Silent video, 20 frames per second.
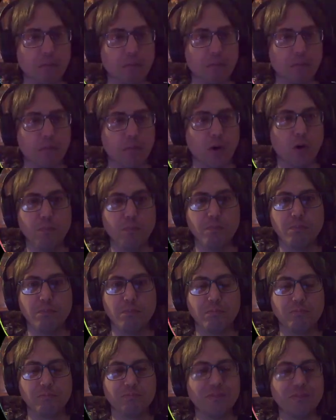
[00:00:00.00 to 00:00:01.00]
Oh.
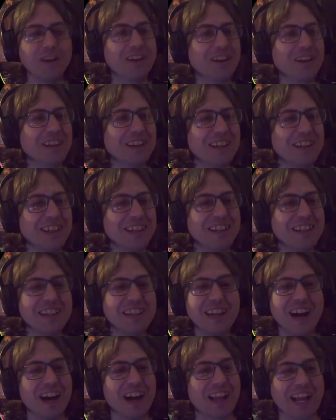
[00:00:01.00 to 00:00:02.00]

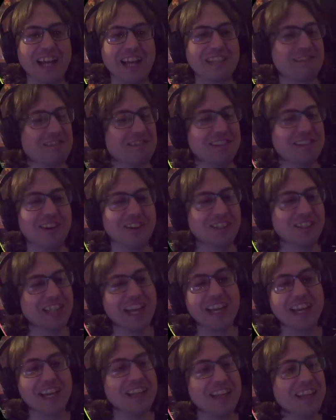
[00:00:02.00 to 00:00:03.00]
I guess we're not
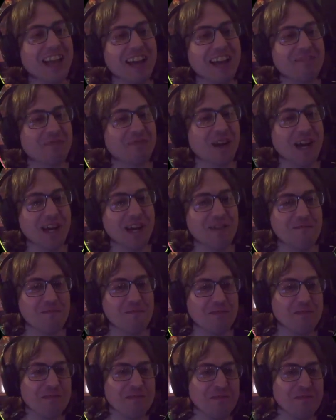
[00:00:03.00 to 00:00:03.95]
taking that way.